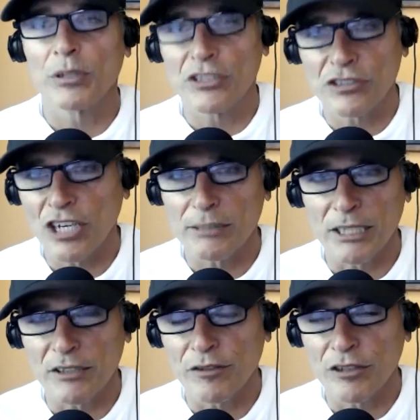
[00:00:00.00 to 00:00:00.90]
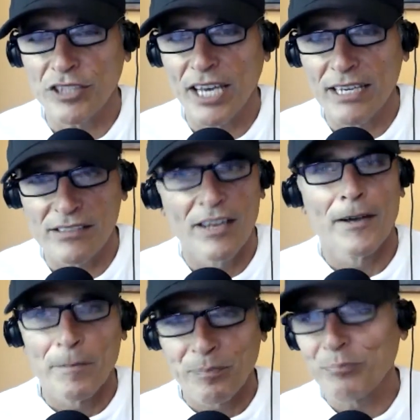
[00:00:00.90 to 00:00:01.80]
just talked about the first case,
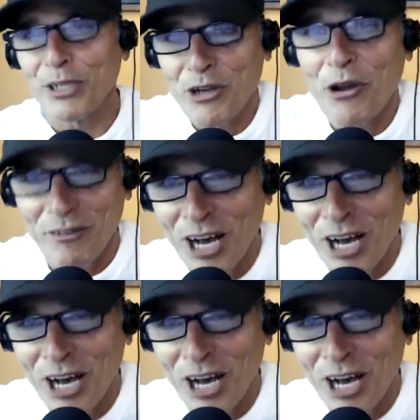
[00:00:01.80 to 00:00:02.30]
but you have